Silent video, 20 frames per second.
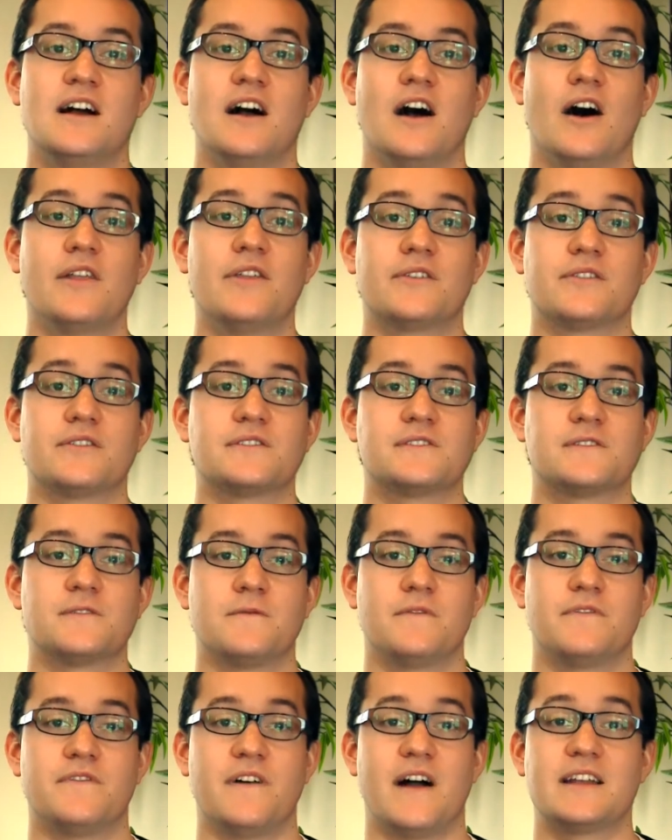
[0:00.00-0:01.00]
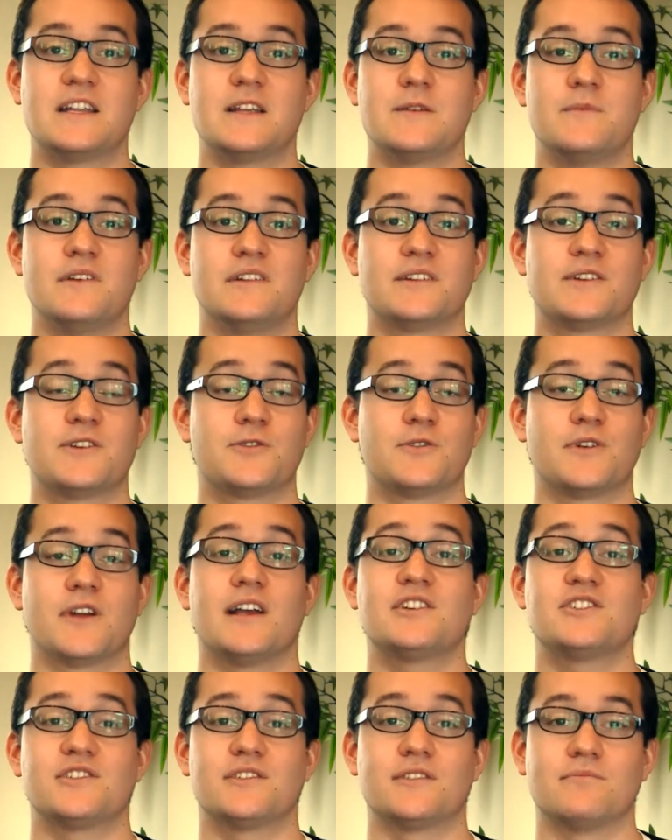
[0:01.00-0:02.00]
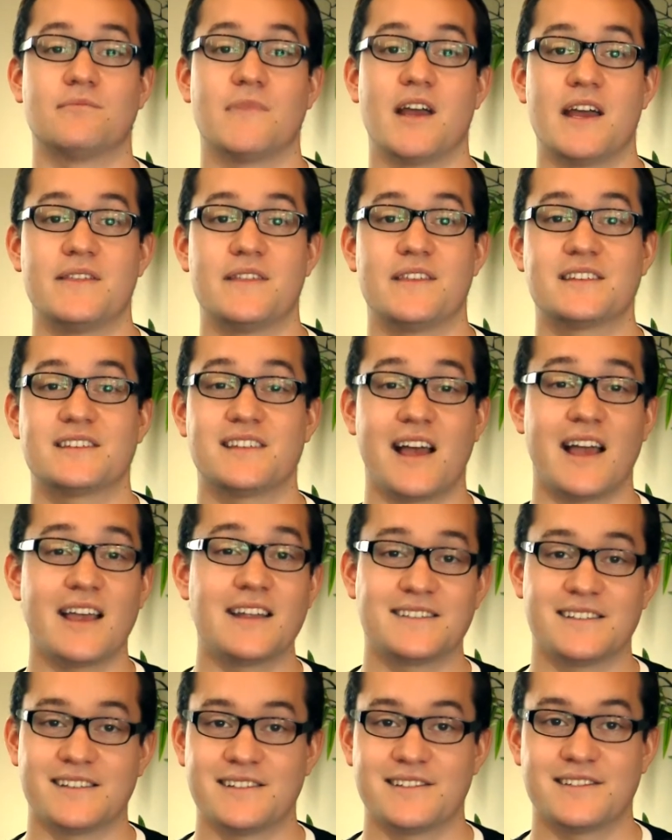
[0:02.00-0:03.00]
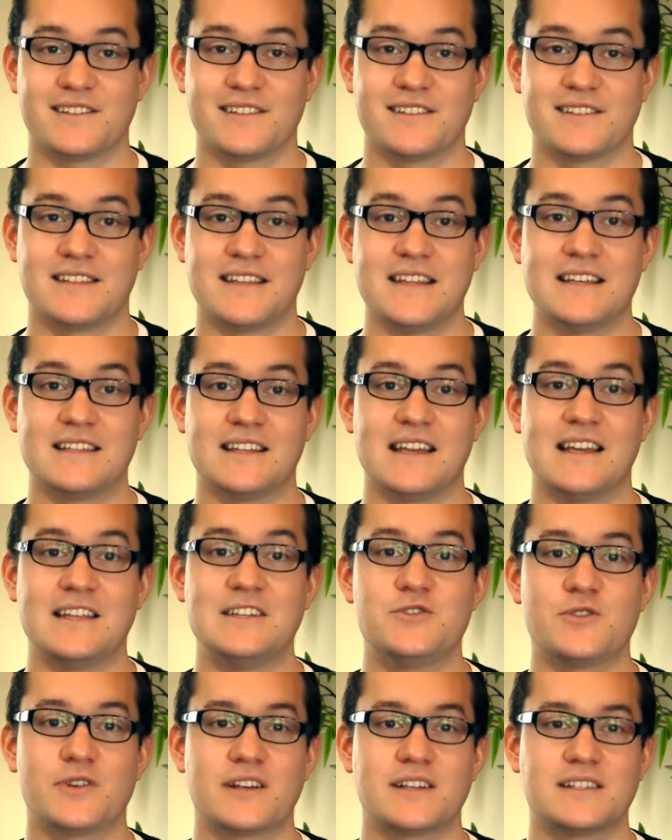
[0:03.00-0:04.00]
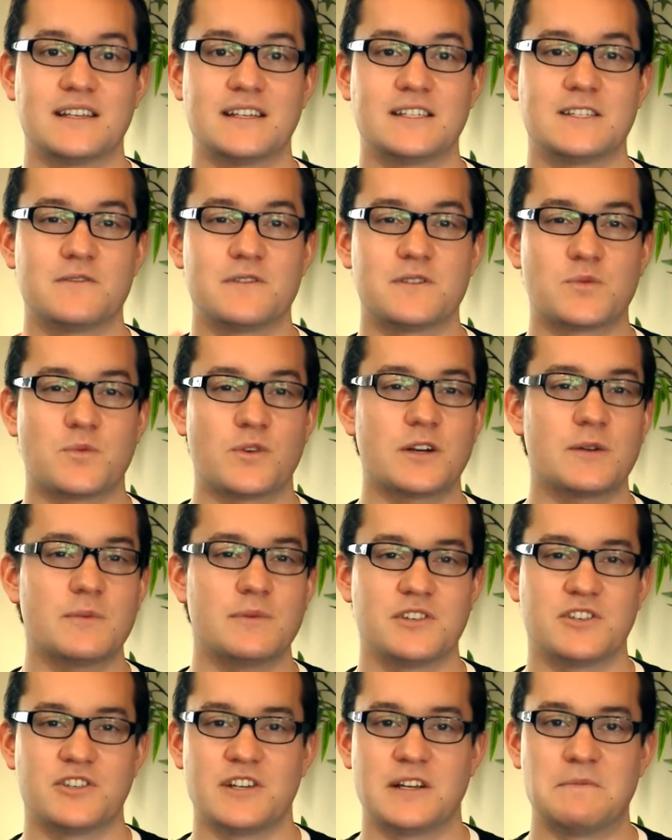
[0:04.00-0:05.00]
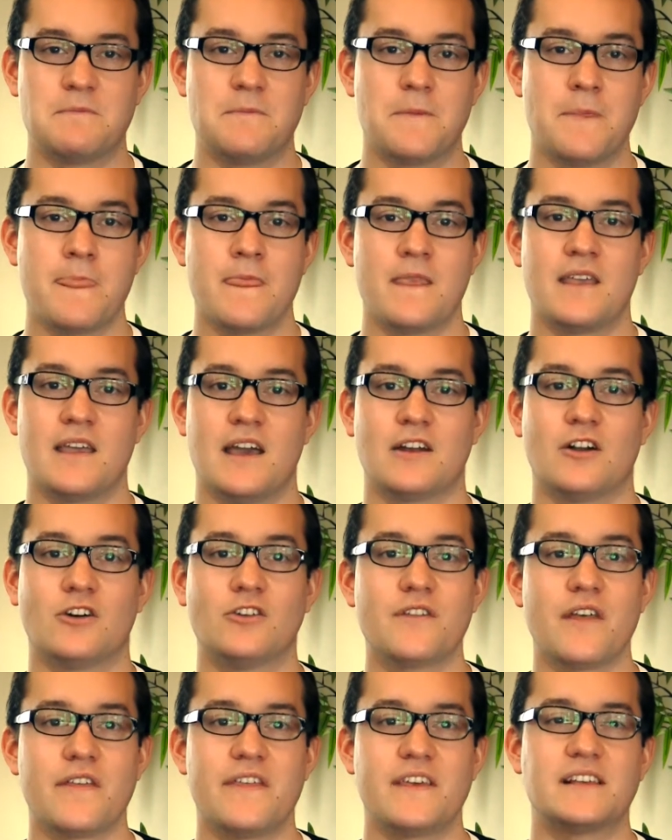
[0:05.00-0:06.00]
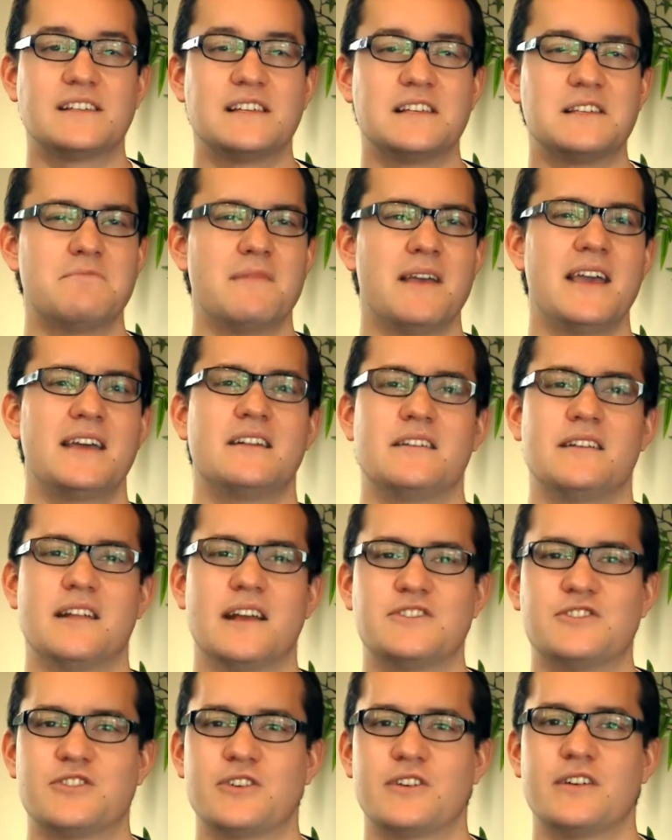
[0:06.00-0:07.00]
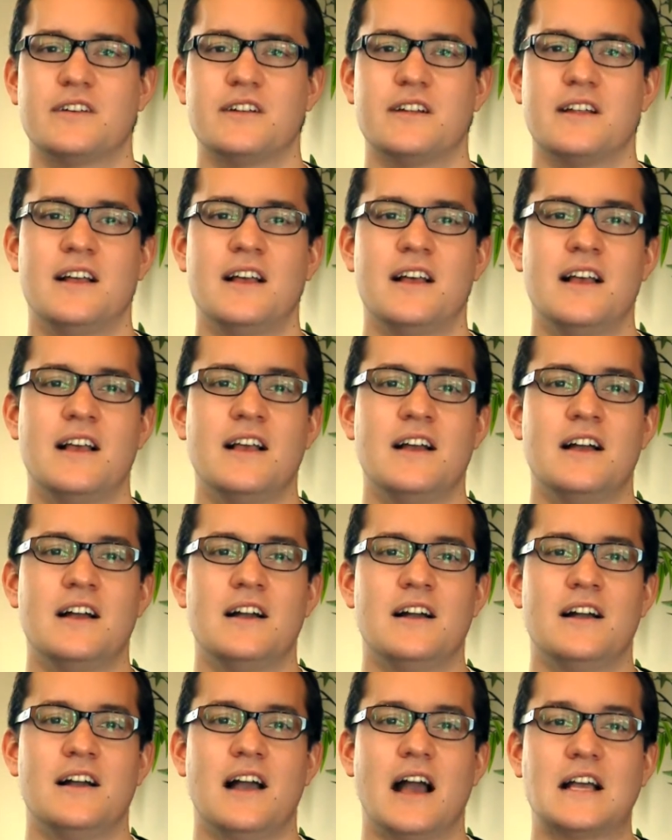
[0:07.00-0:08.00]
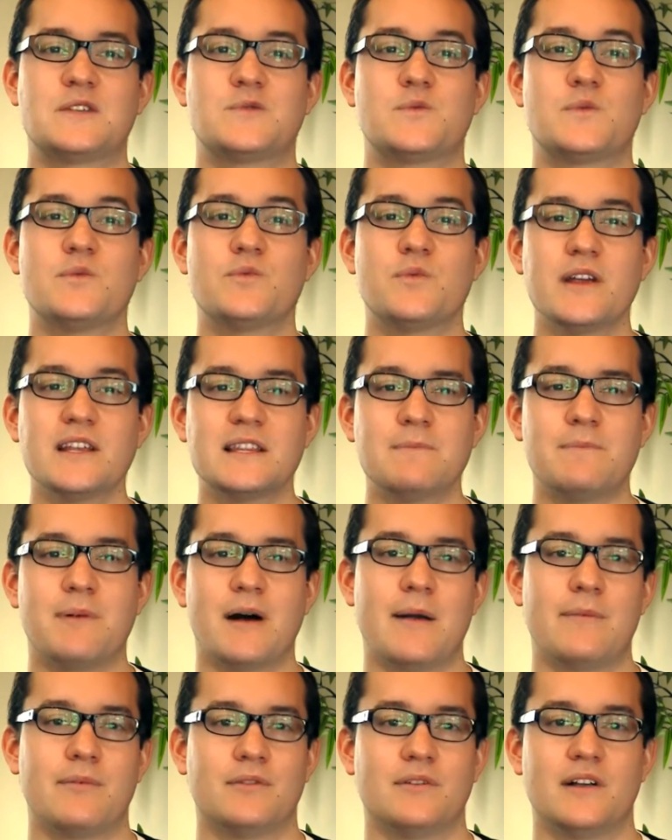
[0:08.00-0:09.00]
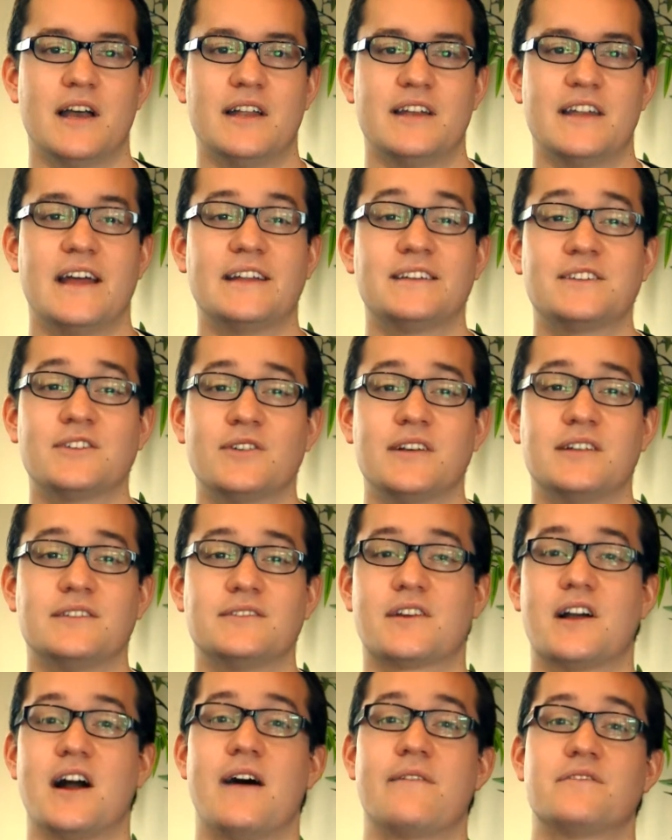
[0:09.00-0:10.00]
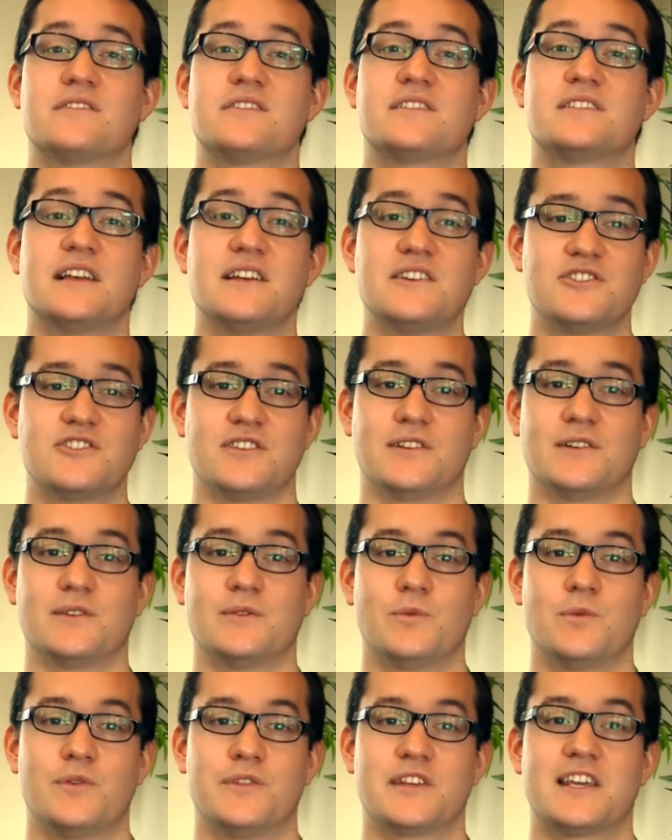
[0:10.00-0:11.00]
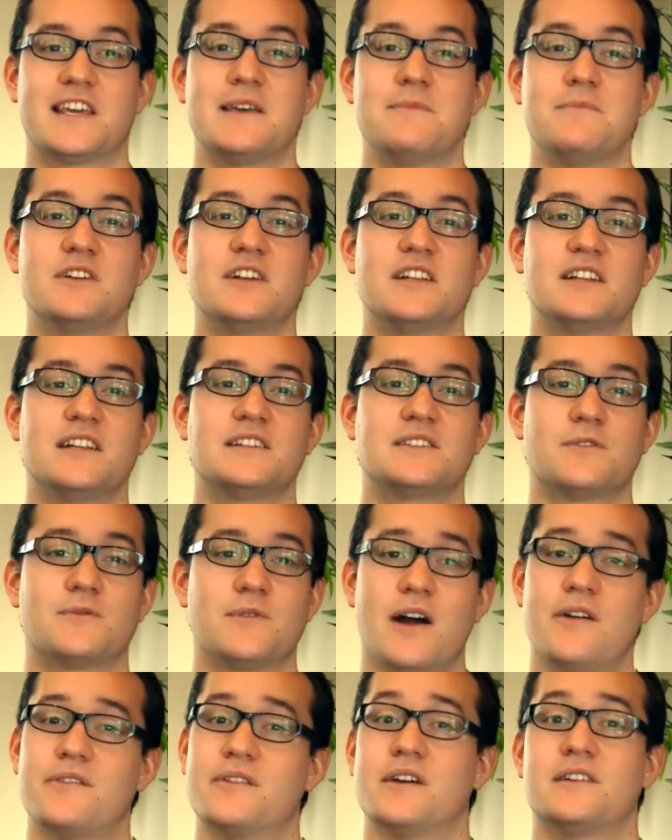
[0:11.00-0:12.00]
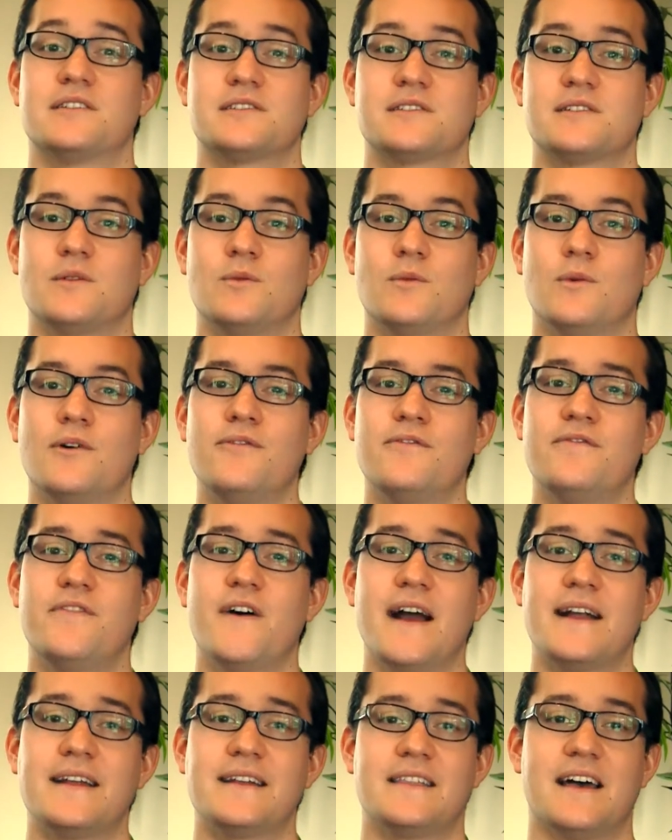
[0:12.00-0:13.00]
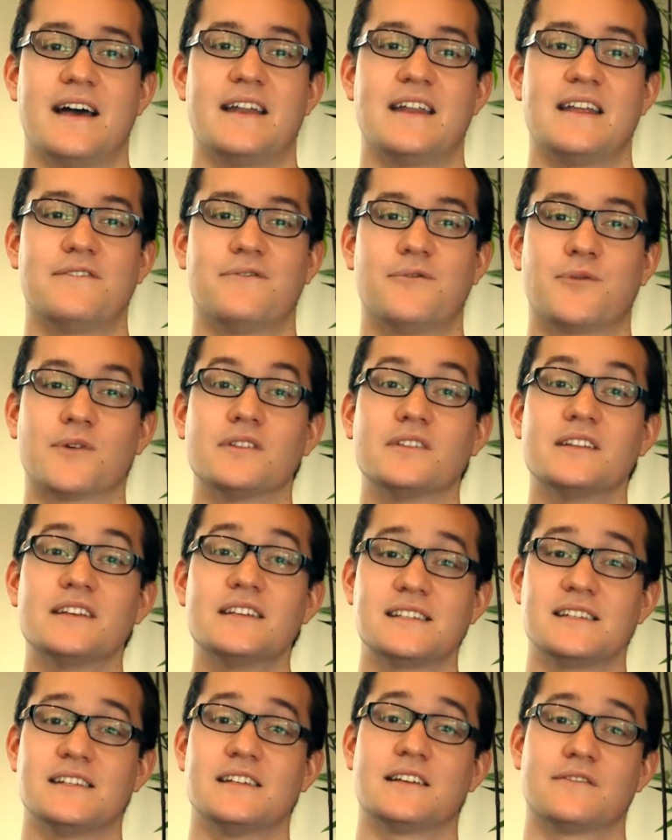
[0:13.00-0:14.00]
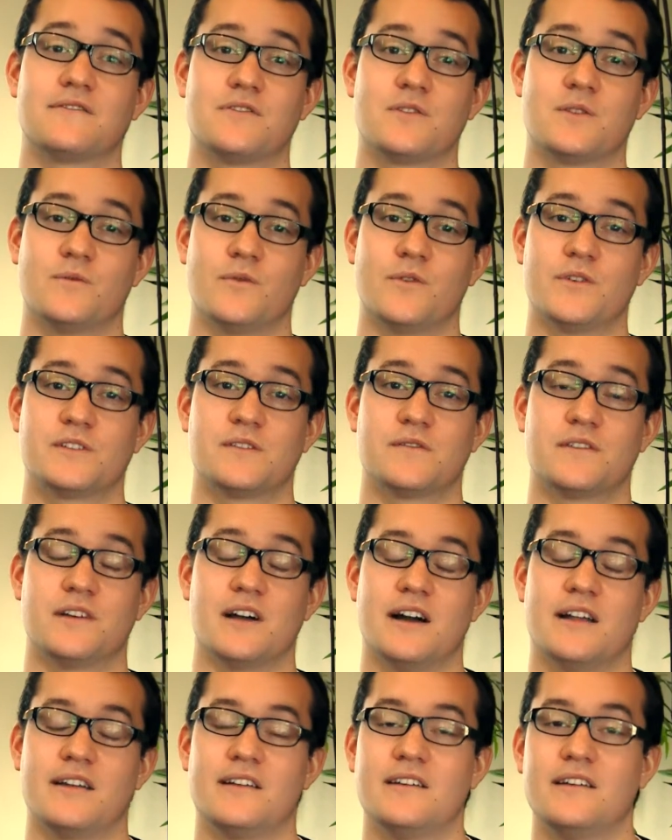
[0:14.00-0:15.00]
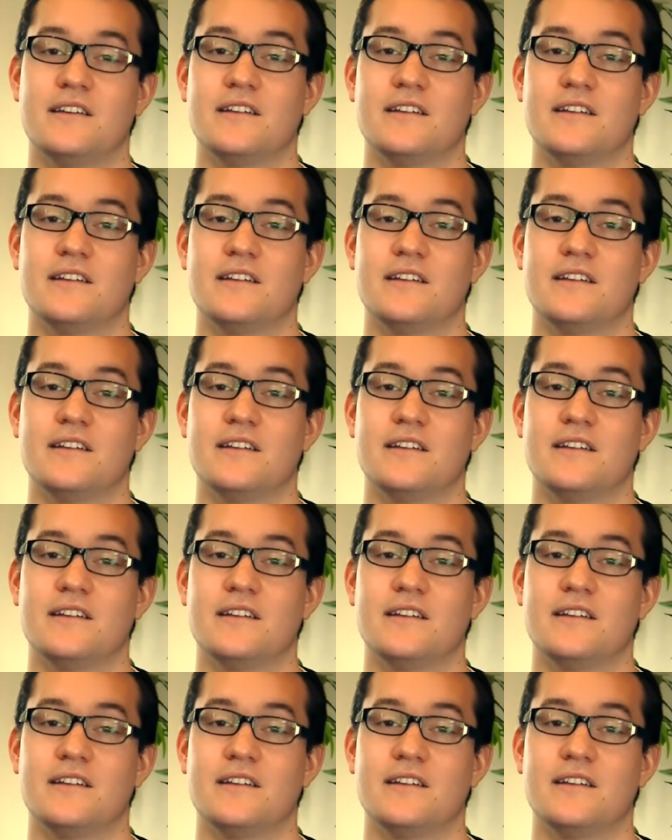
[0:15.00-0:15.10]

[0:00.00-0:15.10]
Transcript: Others find Him in creation and the sciences, seeing the intricacies of His workmanship and all the things He's made in nature. As we read the Bible and enter into conversation with the communities around us, we'll find that if we're listening for the voice of God,